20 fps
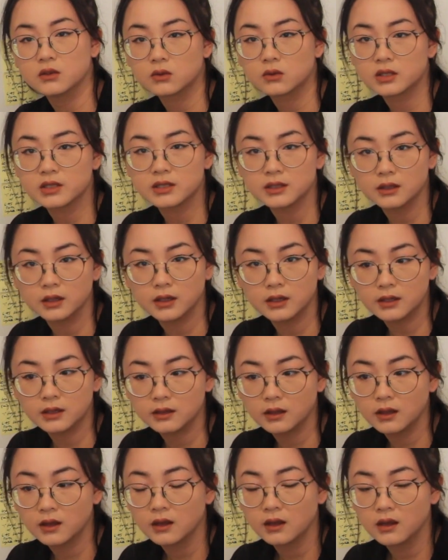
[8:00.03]
or delayed.
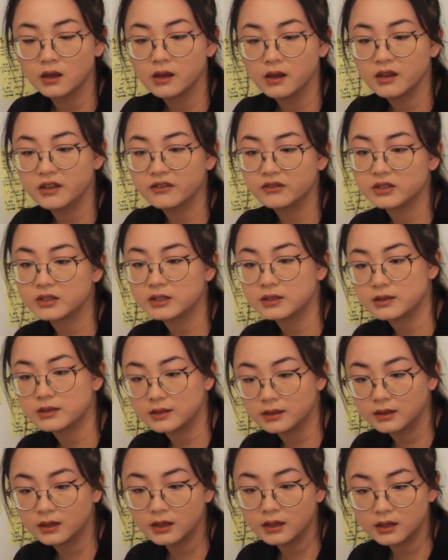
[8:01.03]
If it's
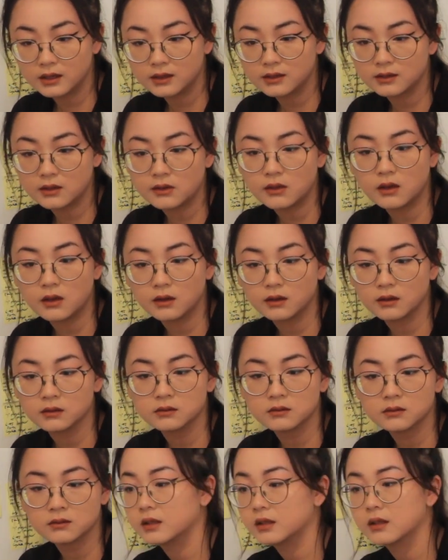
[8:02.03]
delayed, then
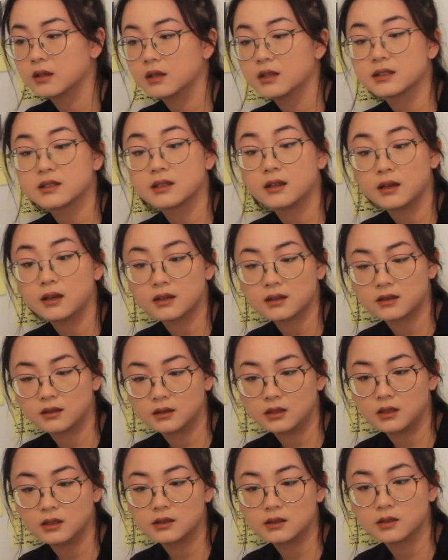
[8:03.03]
it's
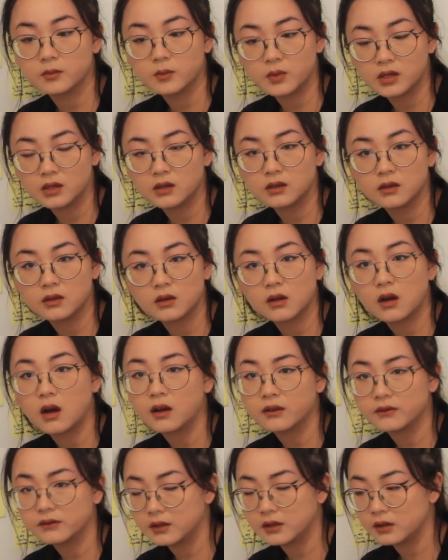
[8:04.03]
likely to be the
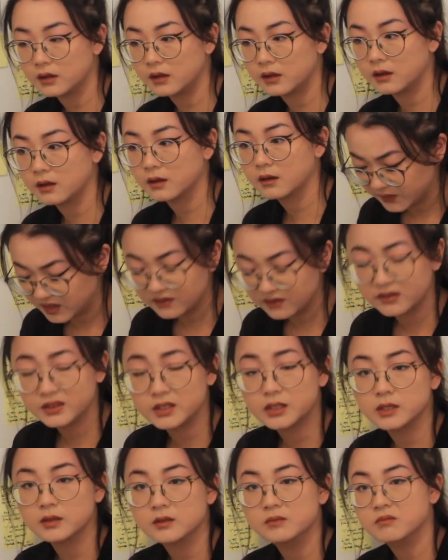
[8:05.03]
coffee thing. If
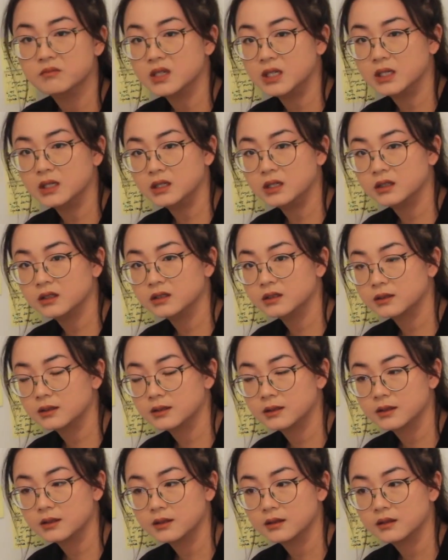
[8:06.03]
it's immediate,
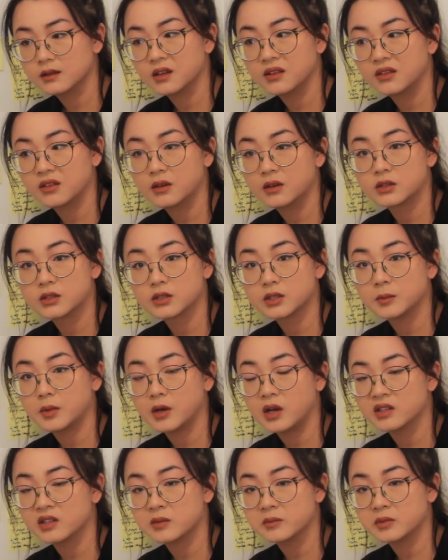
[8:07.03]
then there is a
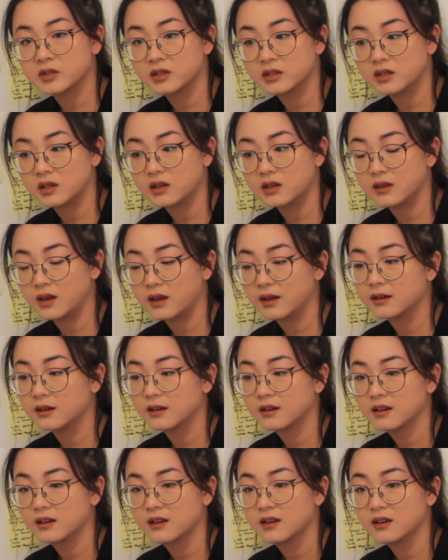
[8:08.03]
possibility that
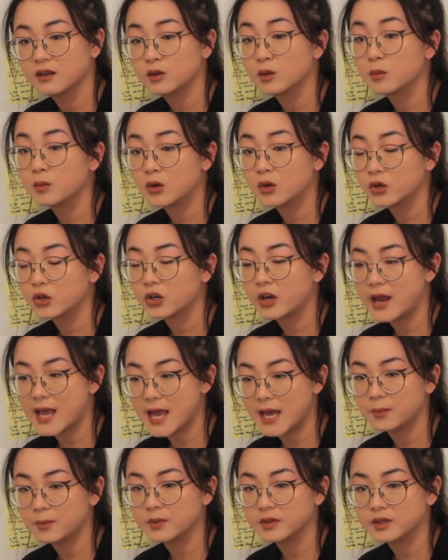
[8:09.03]
the murder
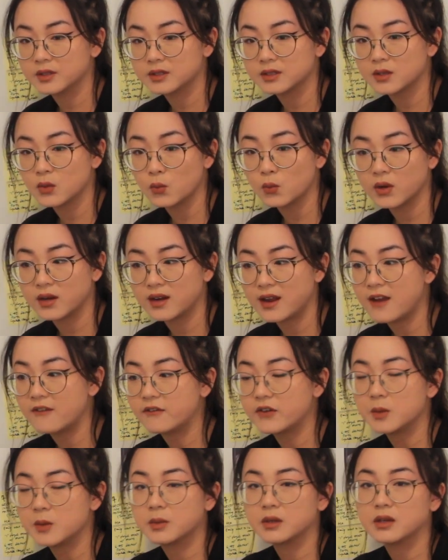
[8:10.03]
happened when
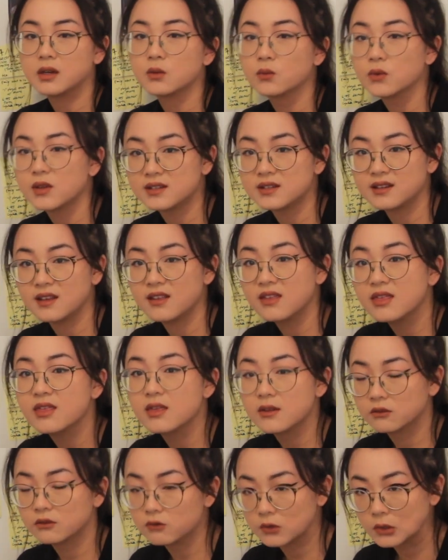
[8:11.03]
everybody was in
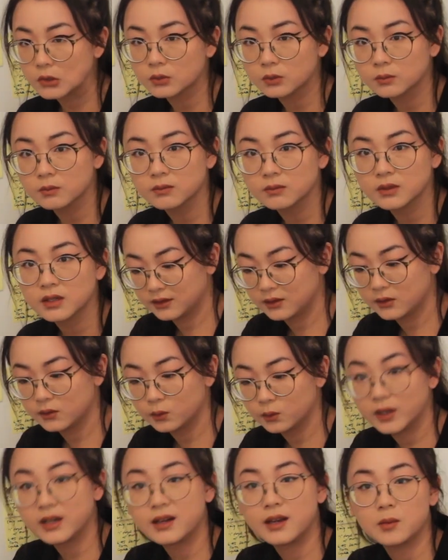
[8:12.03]
the room
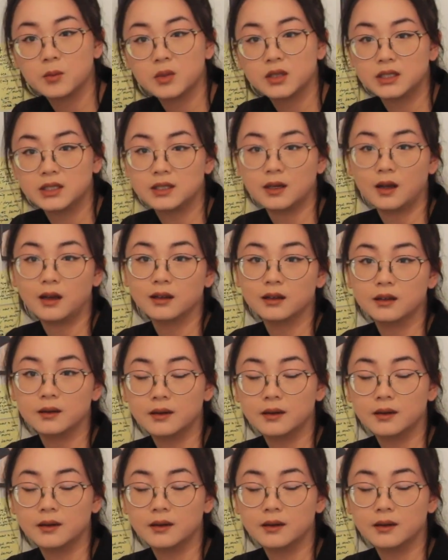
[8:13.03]
when Emily died.